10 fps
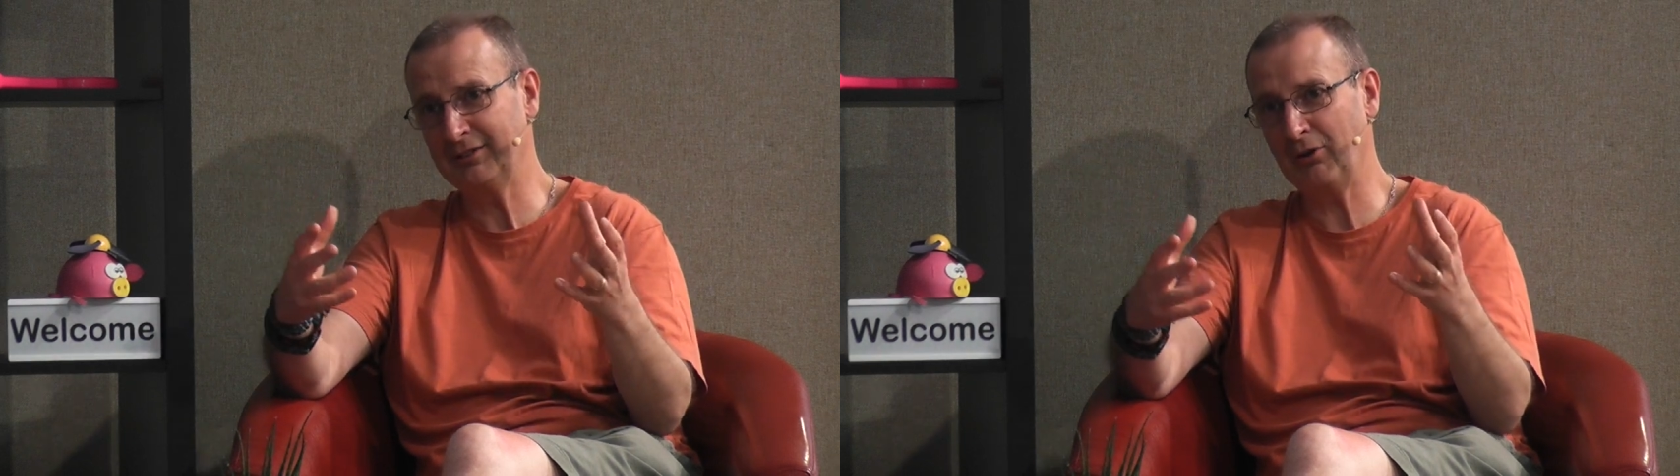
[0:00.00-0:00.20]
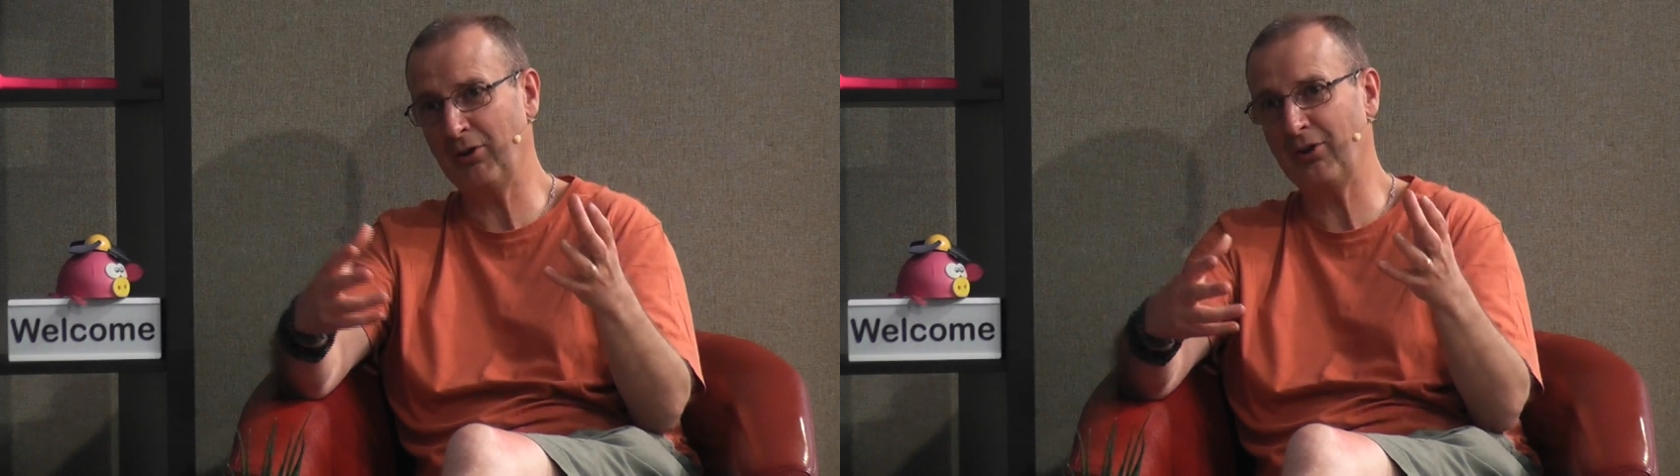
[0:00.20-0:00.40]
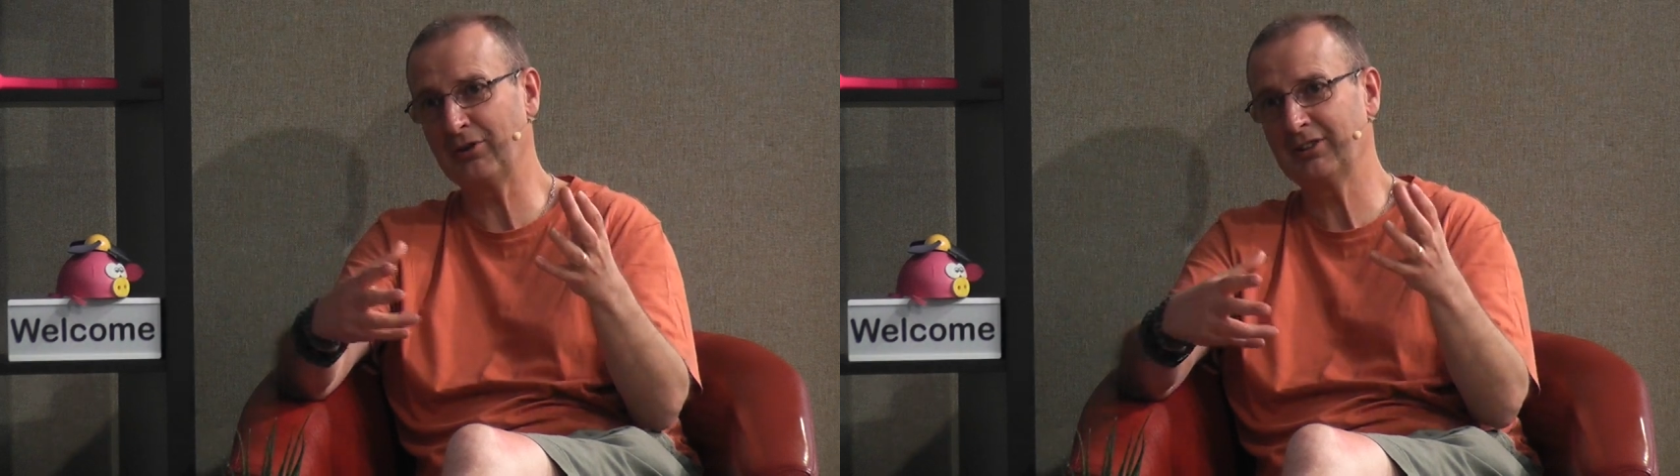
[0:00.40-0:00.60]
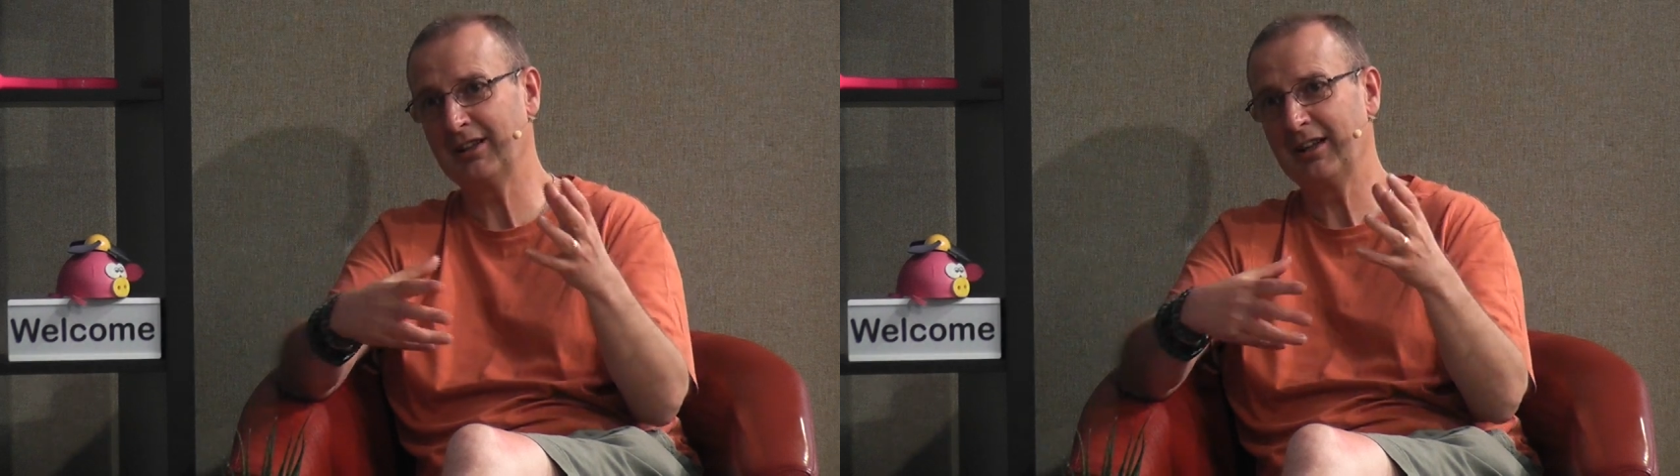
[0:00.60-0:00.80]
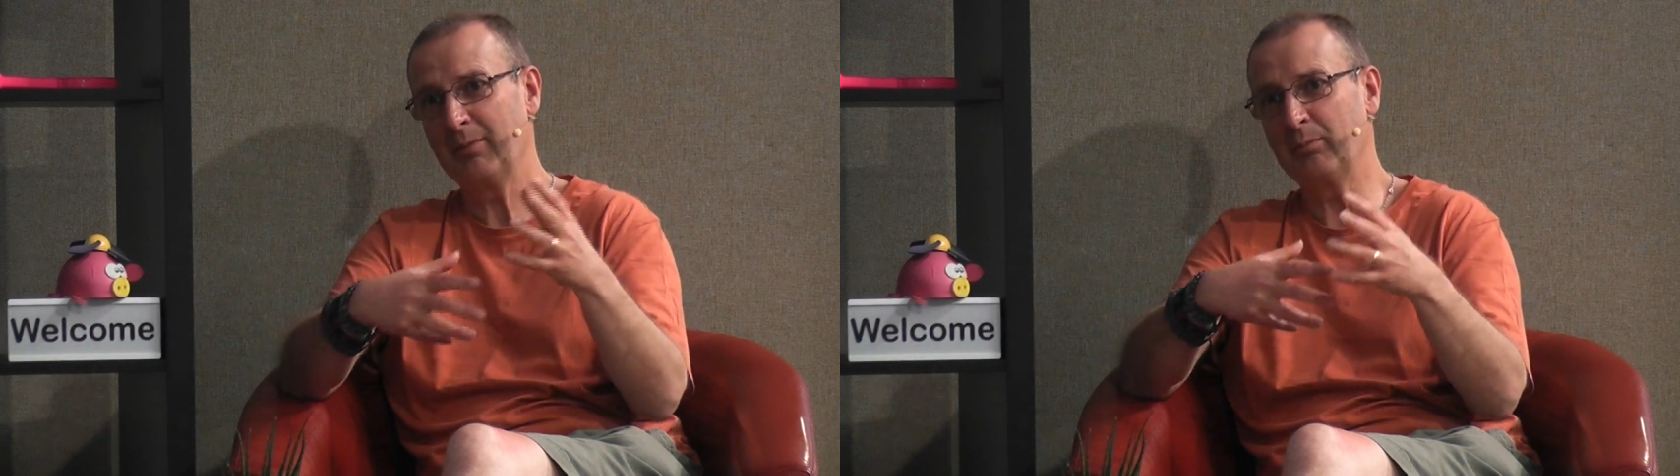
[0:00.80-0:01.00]
God
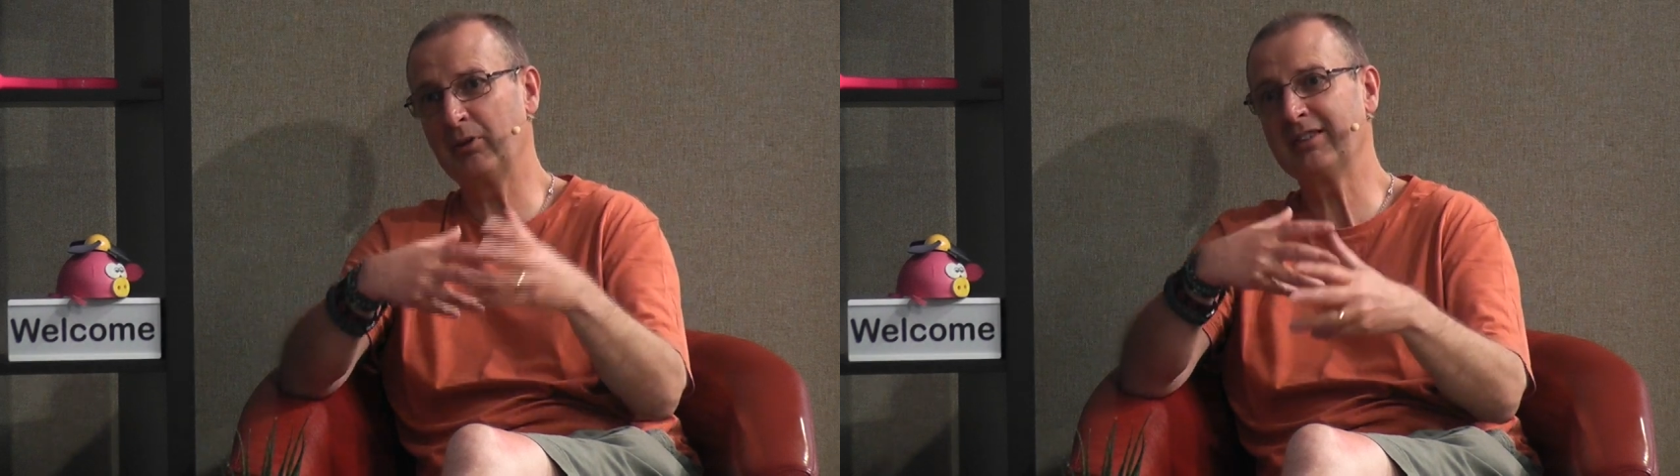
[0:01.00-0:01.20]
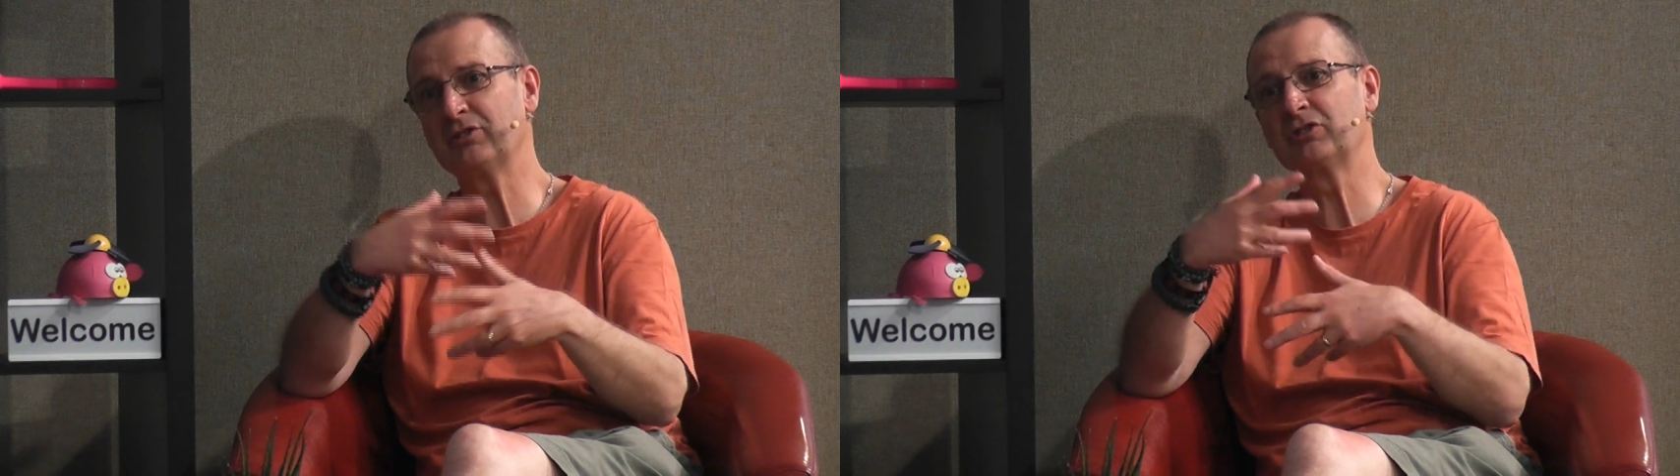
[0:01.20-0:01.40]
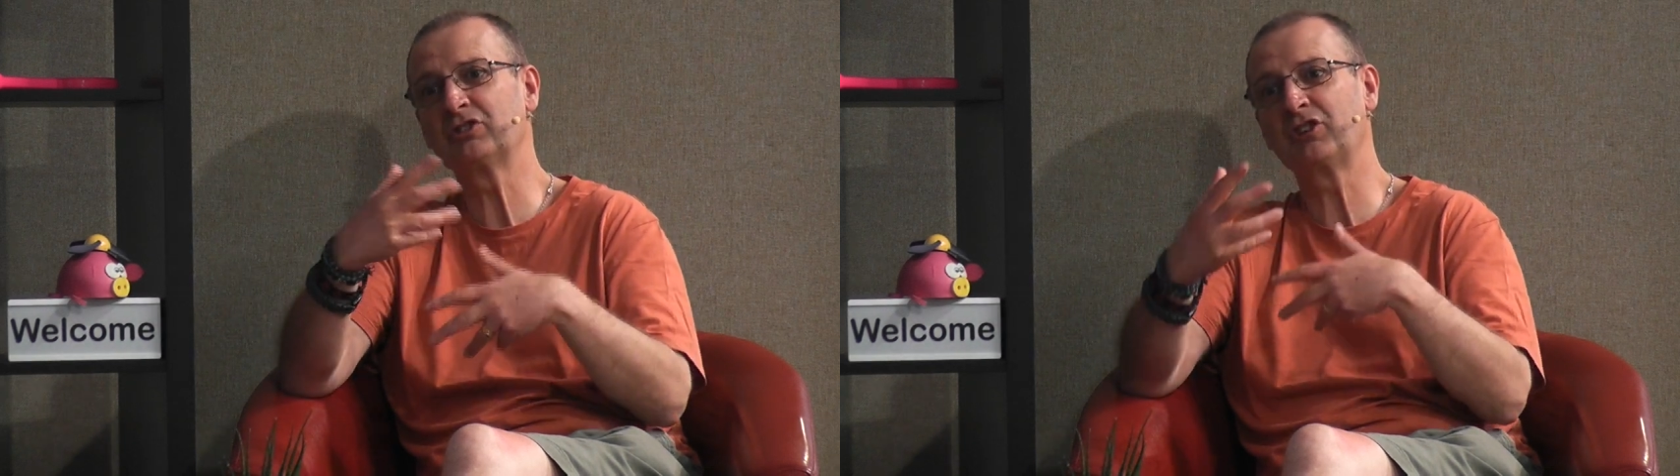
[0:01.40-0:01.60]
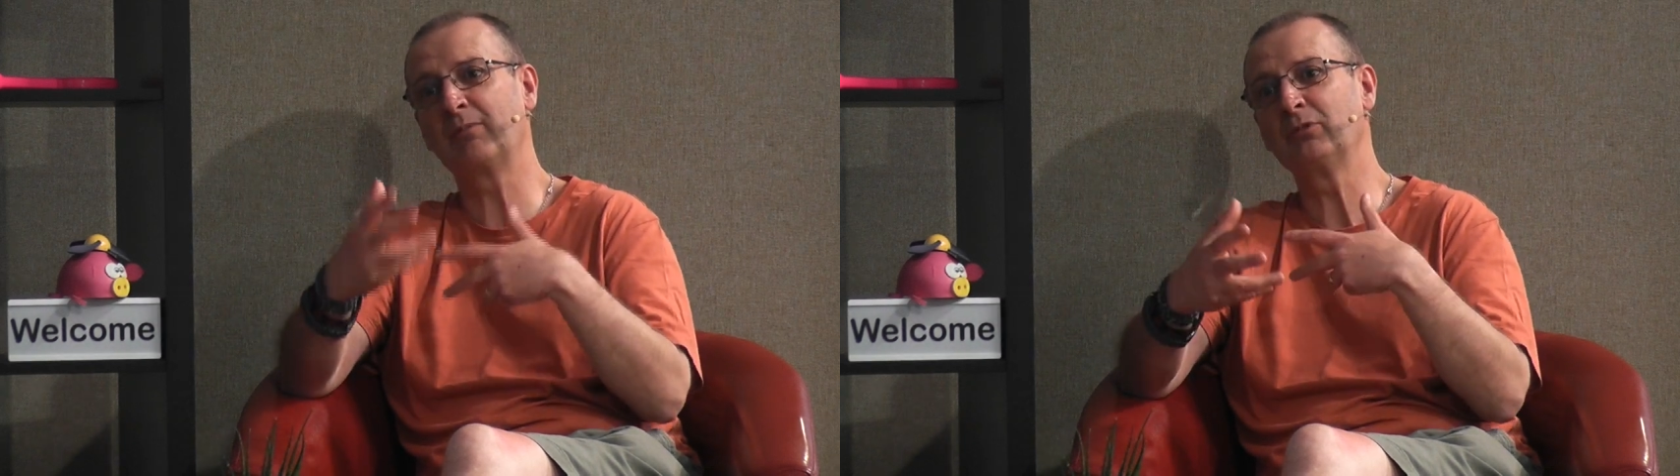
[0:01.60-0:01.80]
brings some